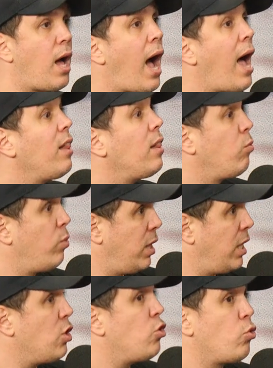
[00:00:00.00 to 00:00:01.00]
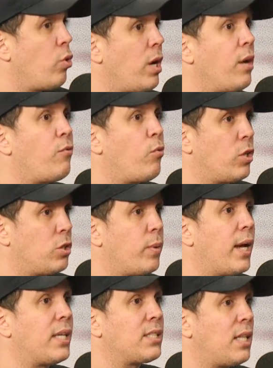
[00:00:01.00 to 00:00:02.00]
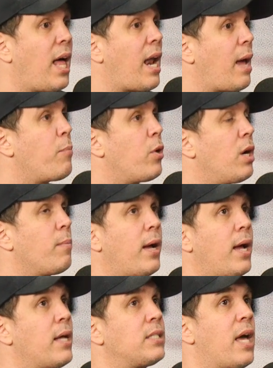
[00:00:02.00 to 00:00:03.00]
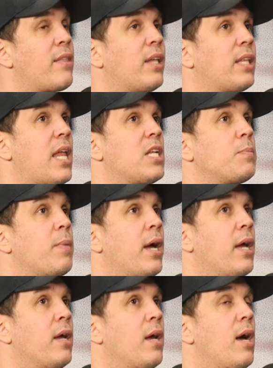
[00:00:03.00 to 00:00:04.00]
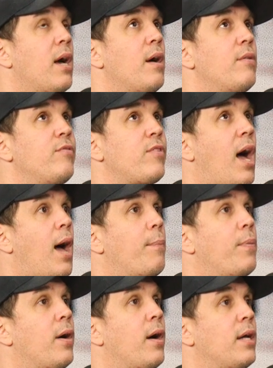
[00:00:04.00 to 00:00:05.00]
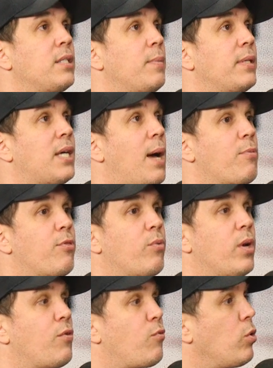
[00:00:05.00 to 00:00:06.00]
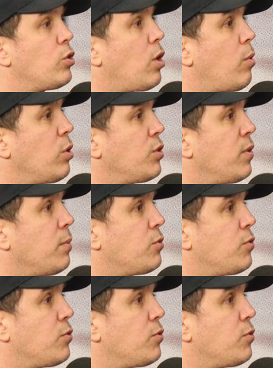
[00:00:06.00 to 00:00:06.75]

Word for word: I really enjoy Force Awakens a lot. I put it in my. I think that it's my. It's in my top 3 or 4 Star Wars films.